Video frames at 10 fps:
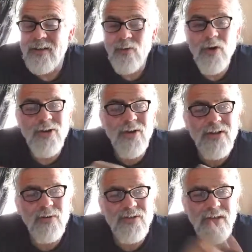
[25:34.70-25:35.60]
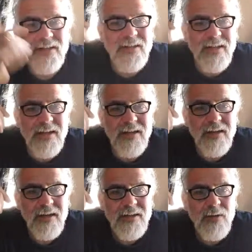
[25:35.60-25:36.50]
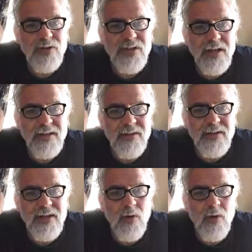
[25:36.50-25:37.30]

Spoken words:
Well, you know that they were saying that the